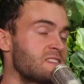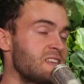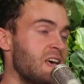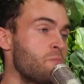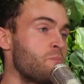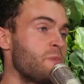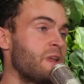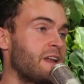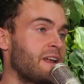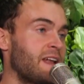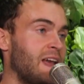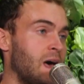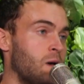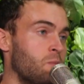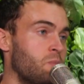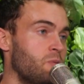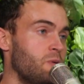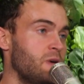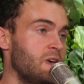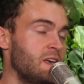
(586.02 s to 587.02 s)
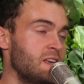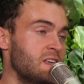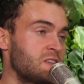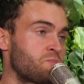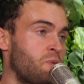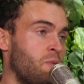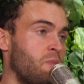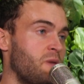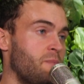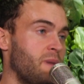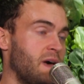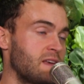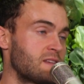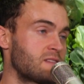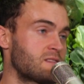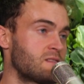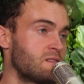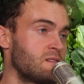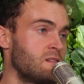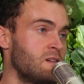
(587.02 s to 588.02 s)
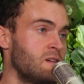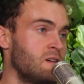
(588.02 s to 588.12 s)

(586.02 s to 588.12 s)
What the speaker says: a 10-minute nap is probably best.